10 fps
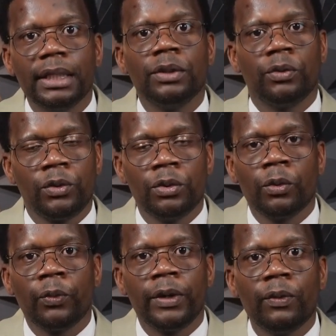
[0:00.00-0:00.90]
and you're
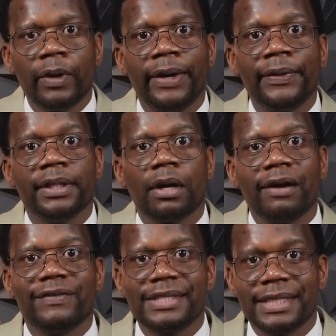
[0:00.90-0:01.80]
rewiring the
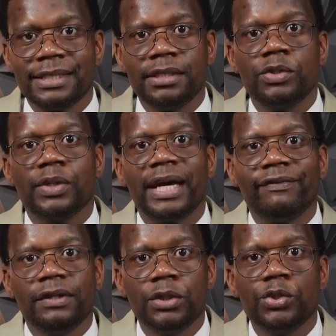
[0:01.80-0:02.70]
conversation that you're
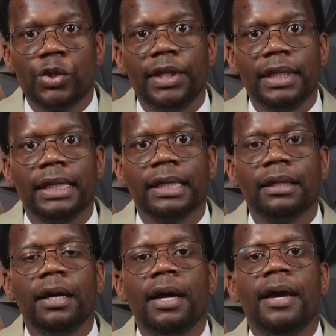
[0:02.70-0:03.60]
having internally